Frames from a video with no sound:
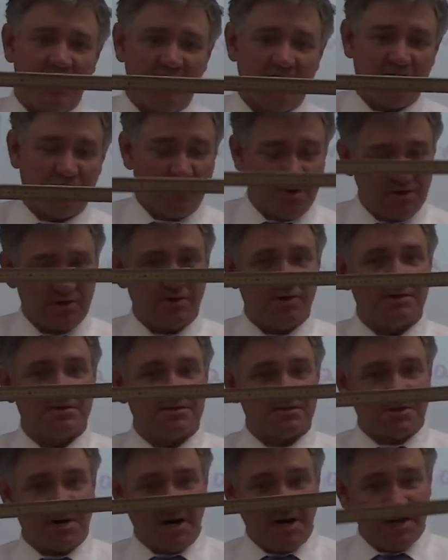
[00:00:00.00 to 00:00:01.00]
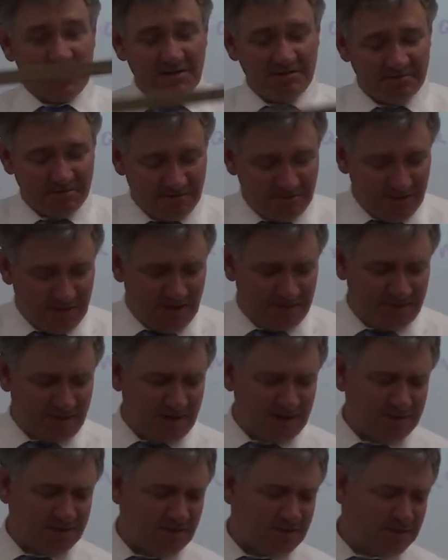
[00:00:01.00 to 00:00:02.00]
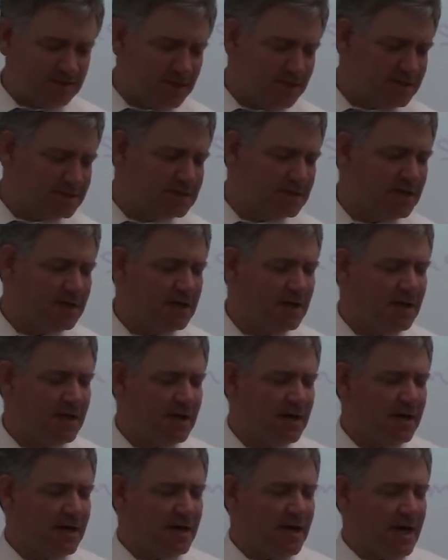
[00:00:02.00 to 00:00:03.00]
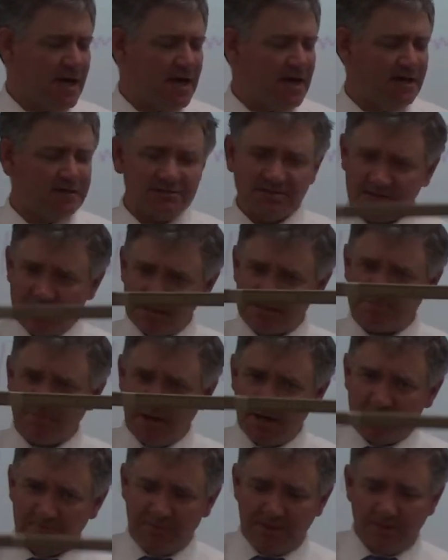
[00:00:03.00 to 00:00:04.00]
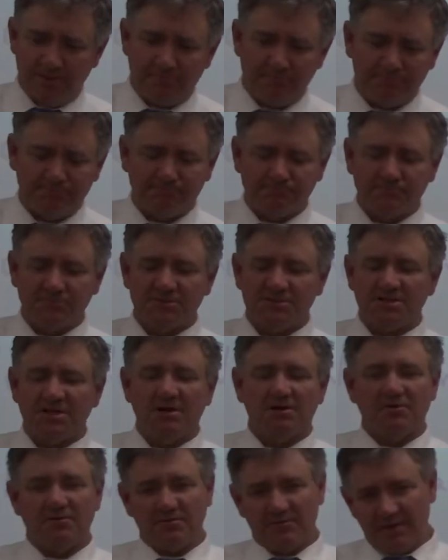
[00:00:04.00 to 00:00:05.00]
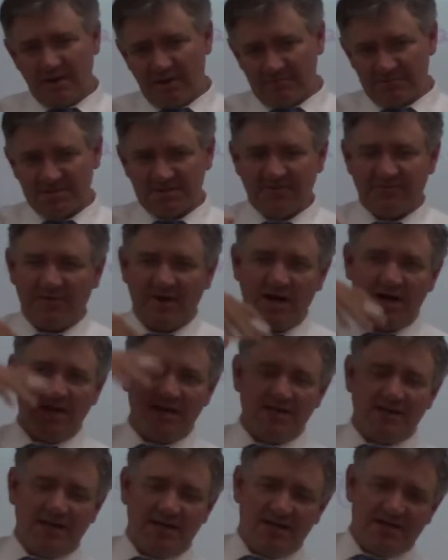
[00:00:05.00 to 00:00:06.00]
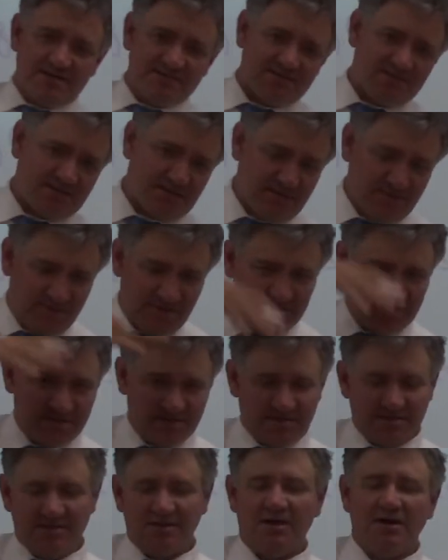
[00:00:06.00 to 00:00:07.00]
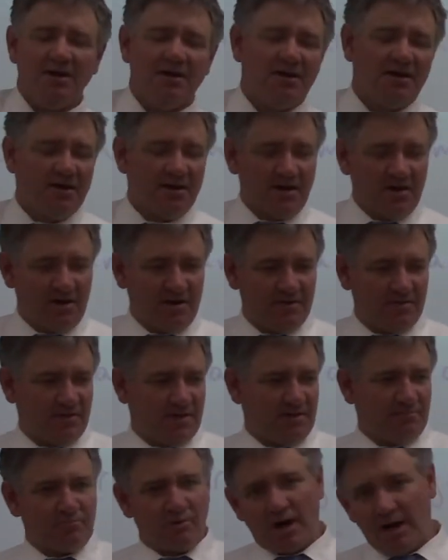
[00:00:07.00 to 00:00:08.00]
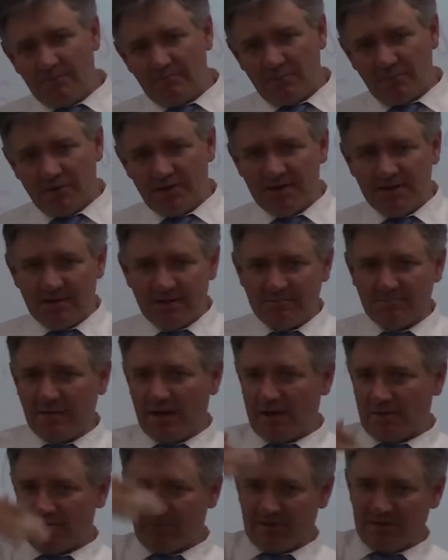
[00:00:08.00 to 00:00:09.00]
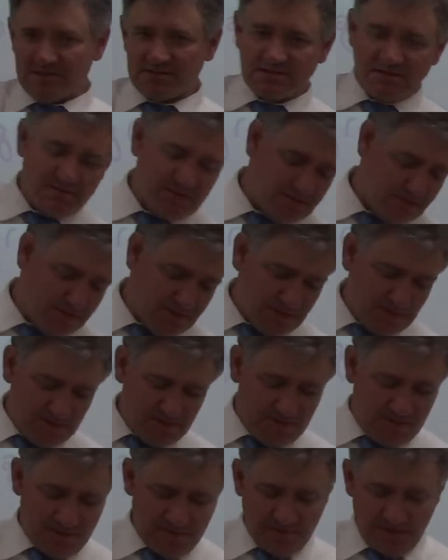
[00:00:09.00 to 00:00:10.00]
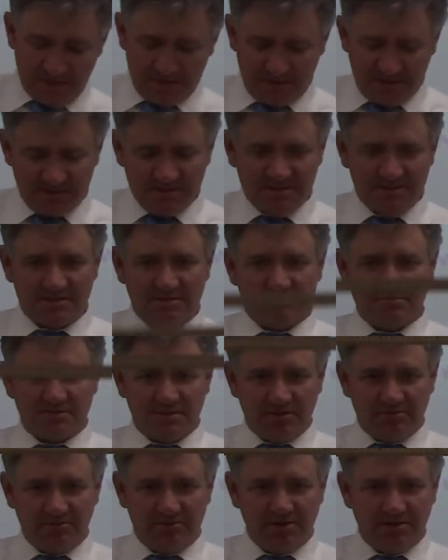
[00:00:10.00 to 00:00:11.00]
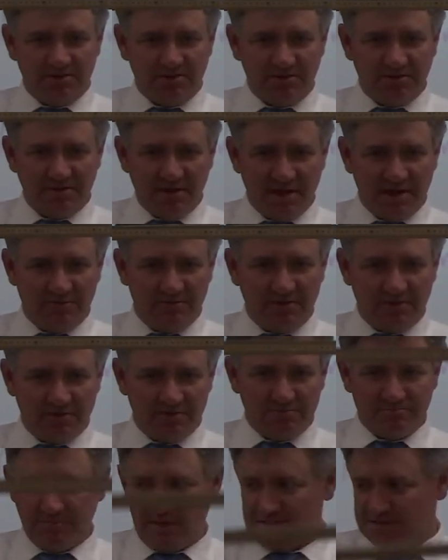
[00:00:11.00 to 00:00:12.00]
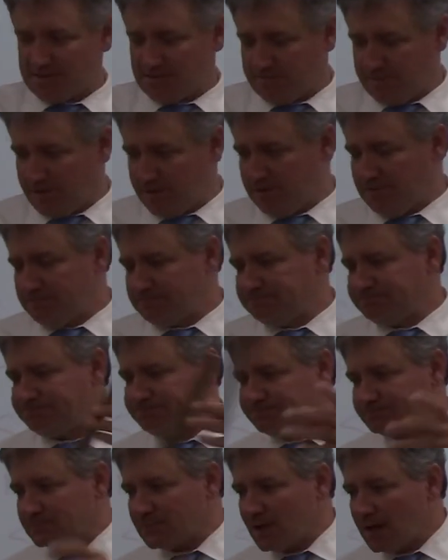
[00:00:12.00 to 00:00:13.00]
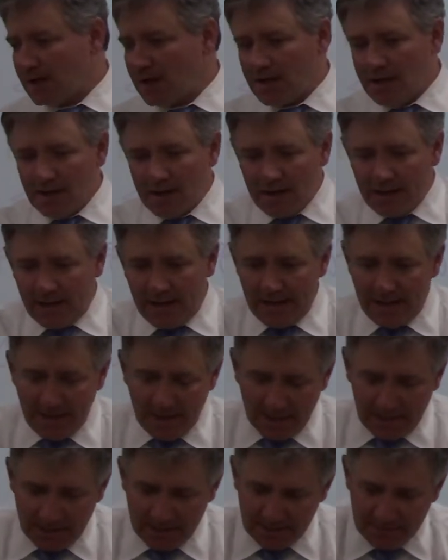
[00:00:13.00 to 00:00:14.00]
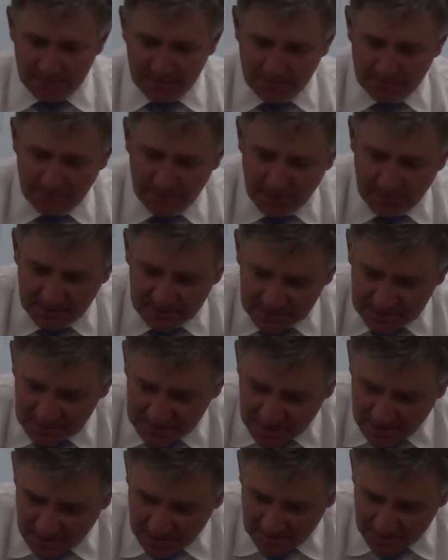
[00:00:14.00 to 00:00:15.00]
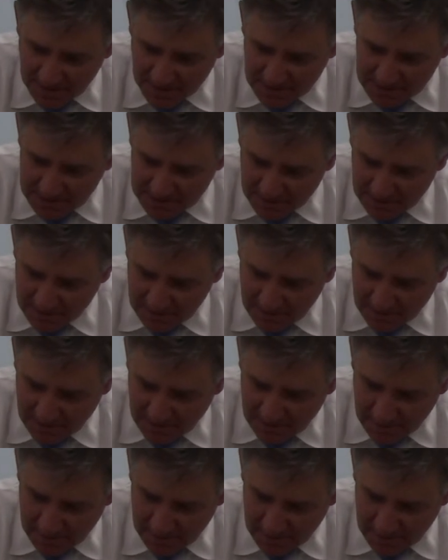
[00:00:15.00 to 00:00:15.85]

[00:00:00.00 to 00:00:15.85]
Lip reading: one good stride if you have kind of long legs. And so that's about a meter. So that was defined as a division on the prime meridian back when they started the metric system. So here you have your basic meter. And meters is going to measure